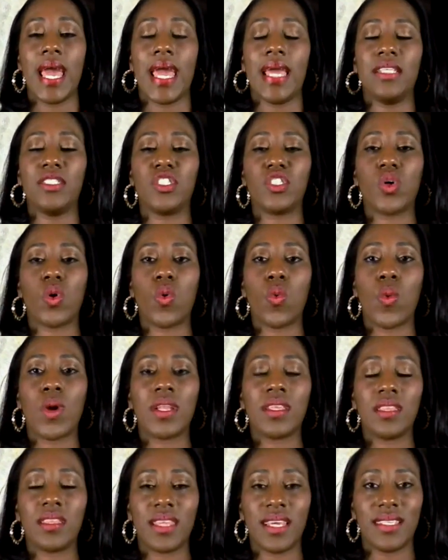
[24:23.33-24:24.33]
And so one
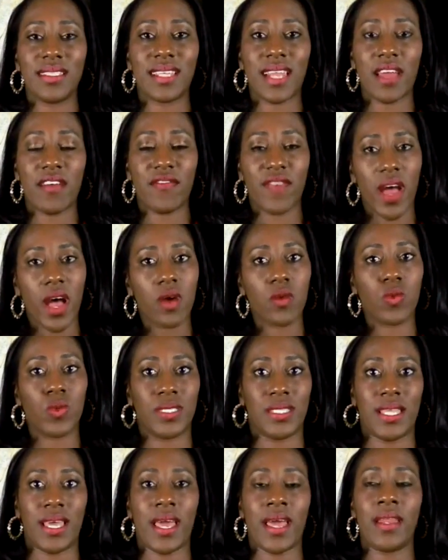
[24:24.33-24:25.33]
of the things that I found
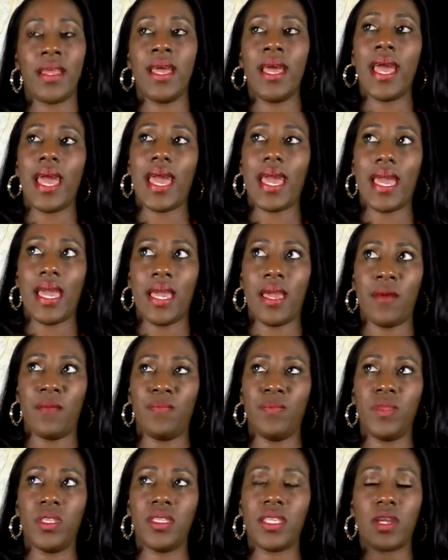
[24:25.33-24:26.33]
was that, hey,
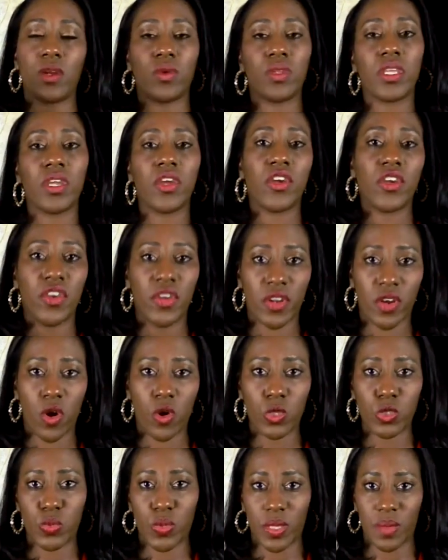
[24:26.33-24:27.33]
not only are you going to
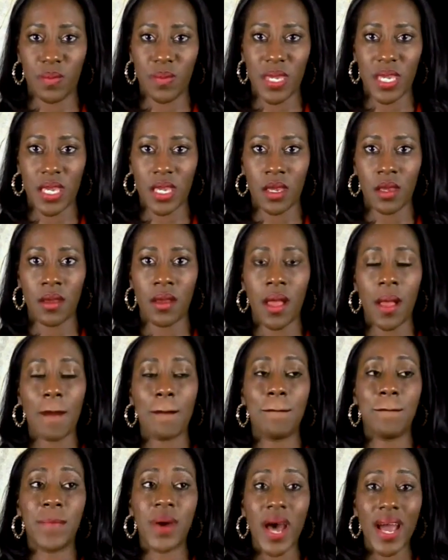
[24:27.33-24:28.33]
coach with me,
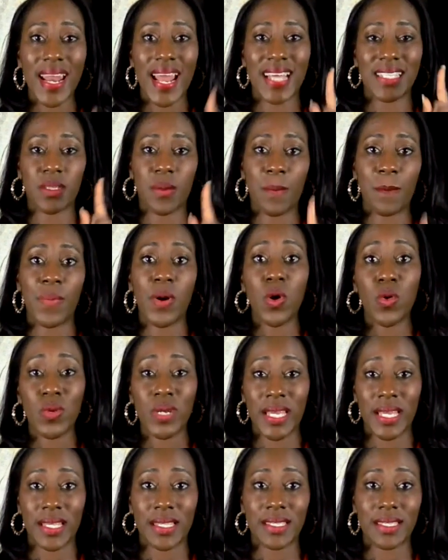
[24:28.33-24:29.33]
but as a
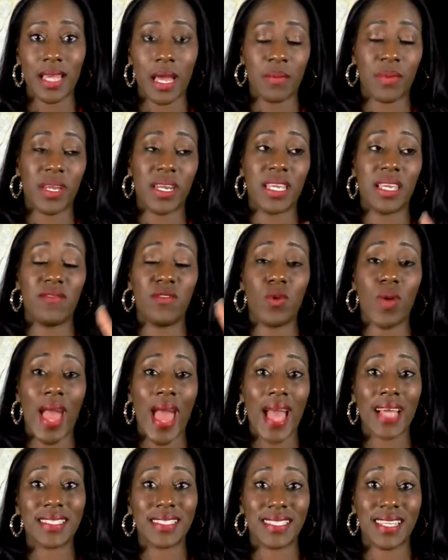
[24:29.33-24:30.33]
bonus, I'm going to give you
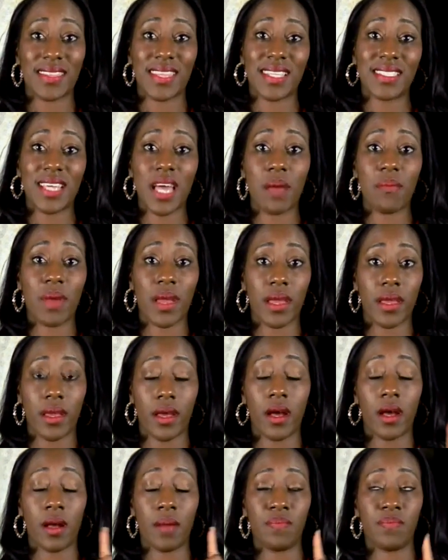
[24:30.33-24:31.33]
access. At that time,
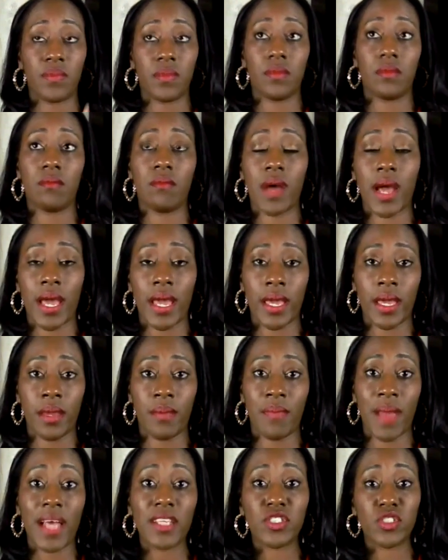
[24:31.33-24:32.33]
my
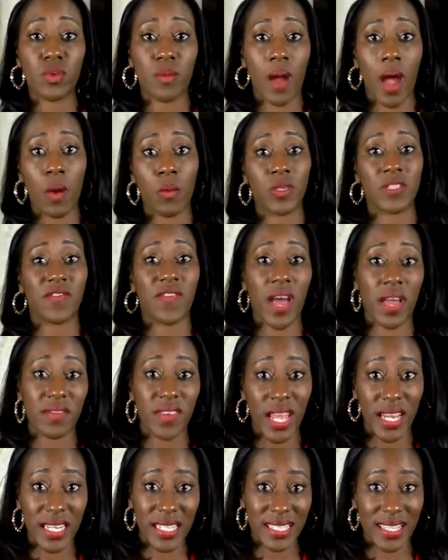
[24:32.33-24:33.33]
mastermind was
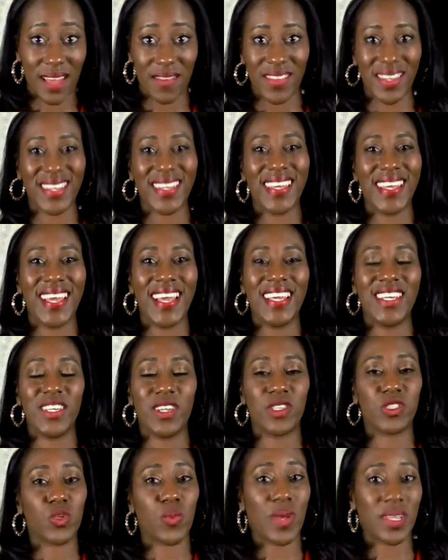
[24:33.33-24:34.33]
$597,
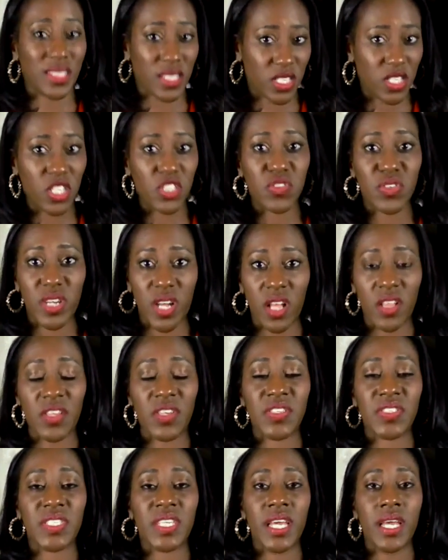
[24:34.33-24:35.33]
so about
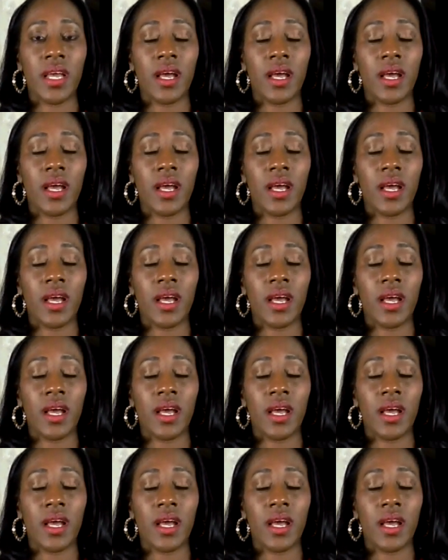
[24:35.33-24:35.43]
$600.